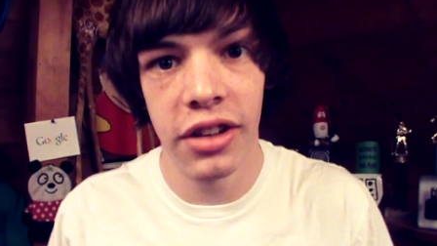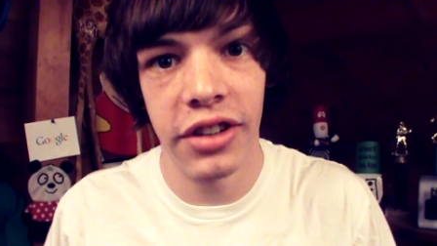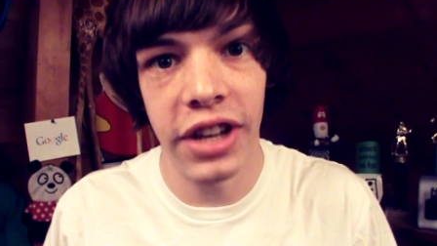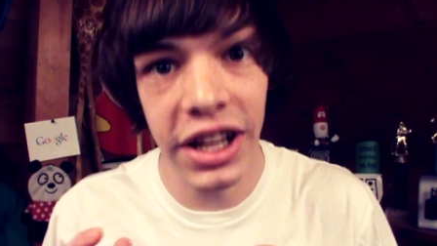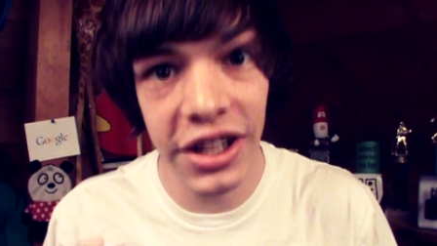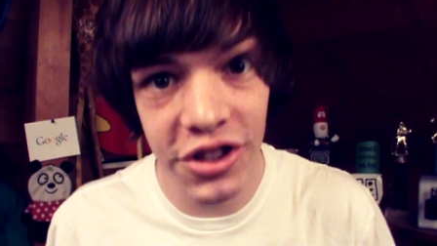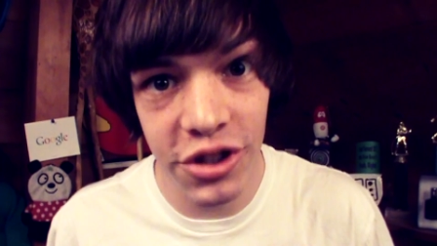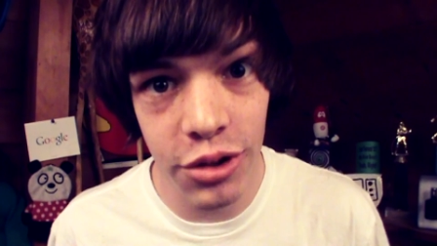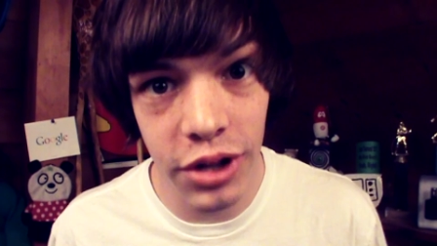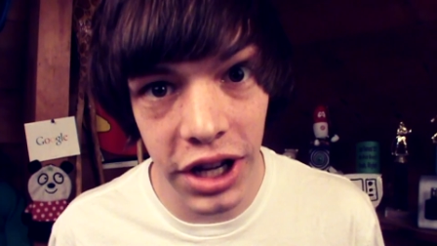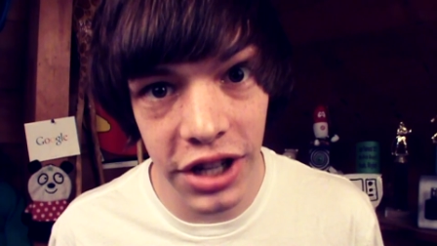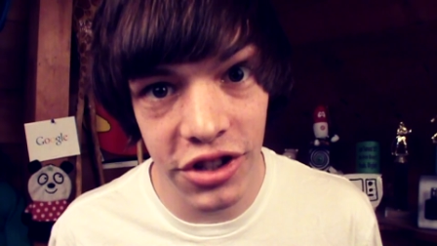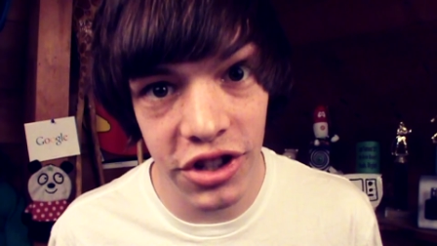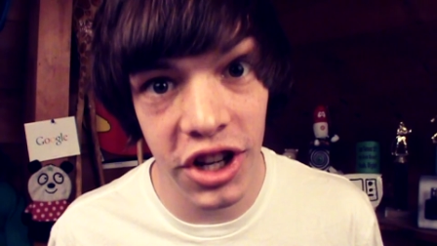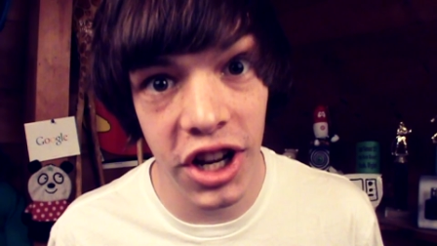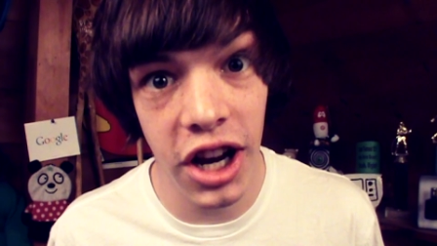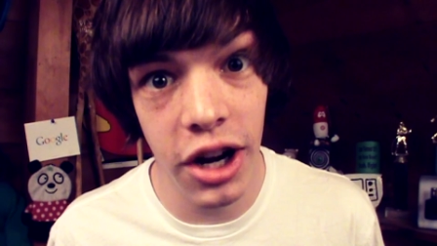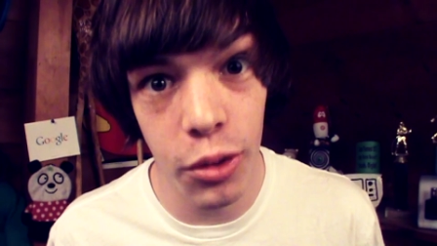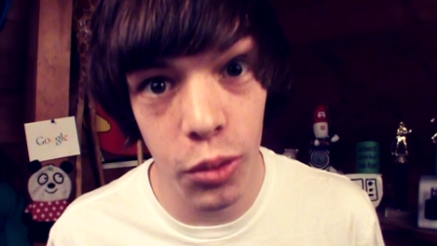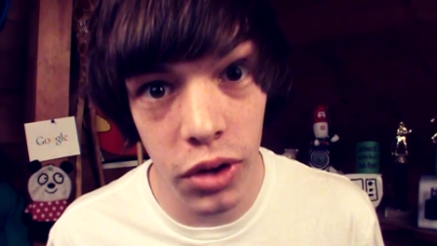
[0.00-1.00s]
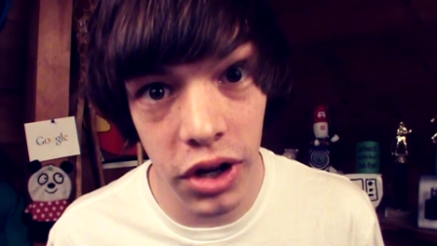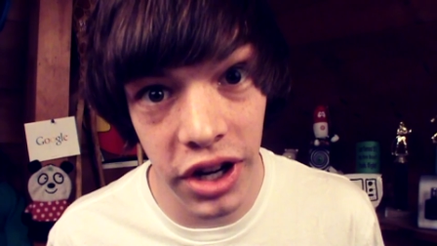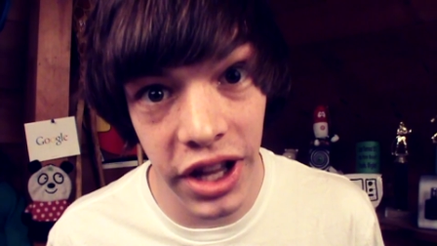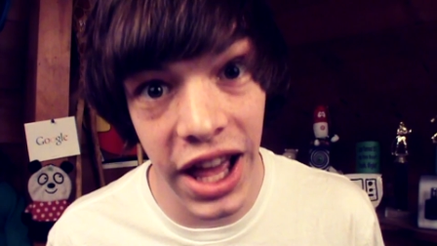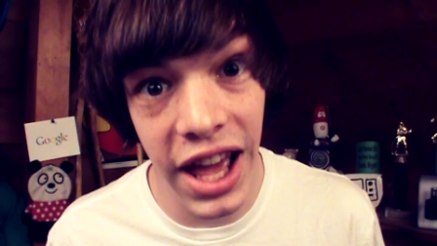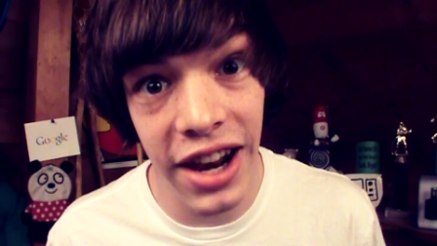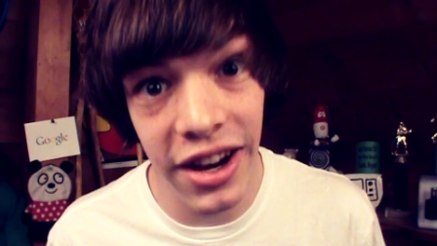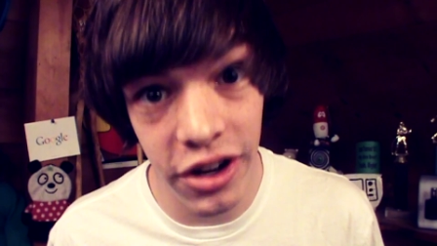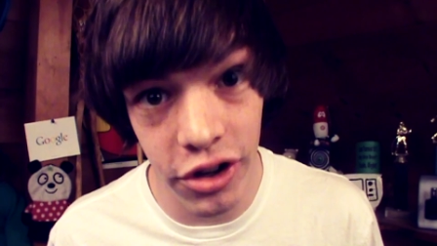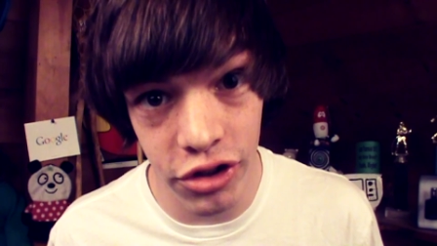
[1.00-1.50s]
Next you guys are going to want
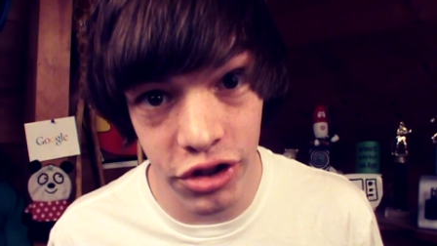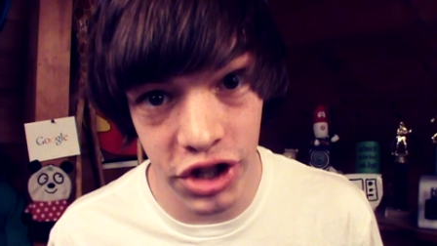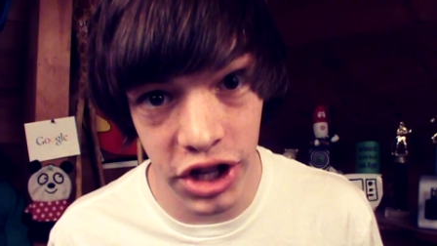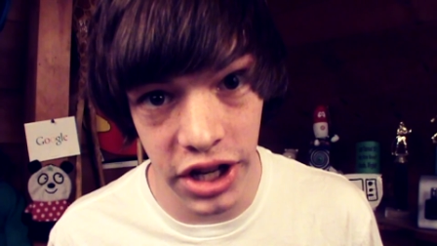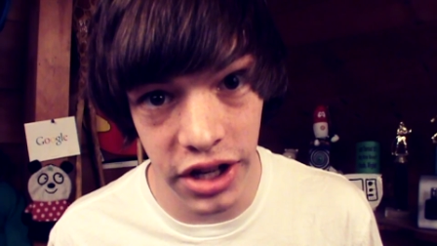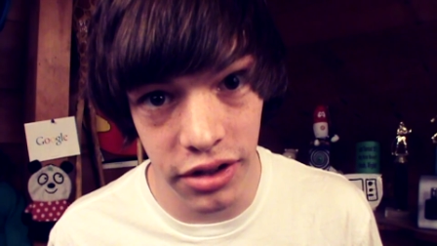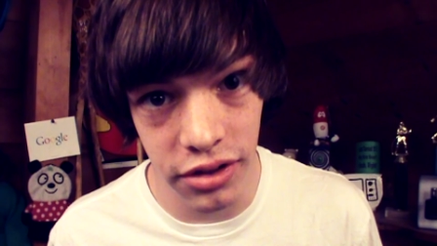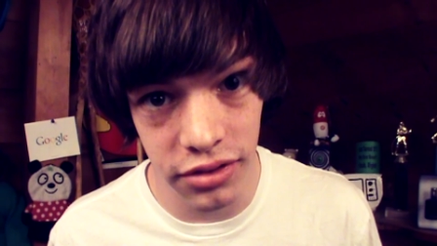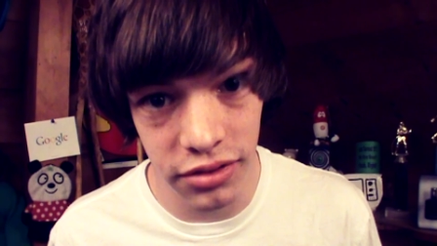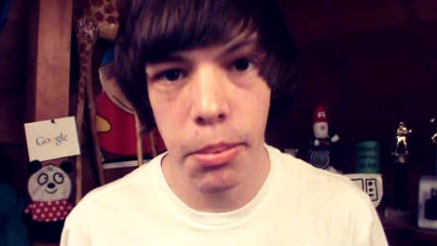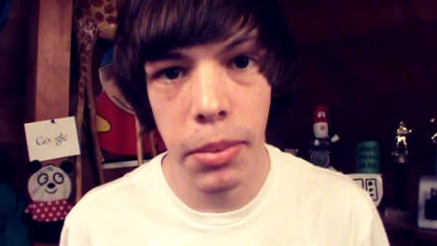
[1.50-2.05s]
to edit your channel.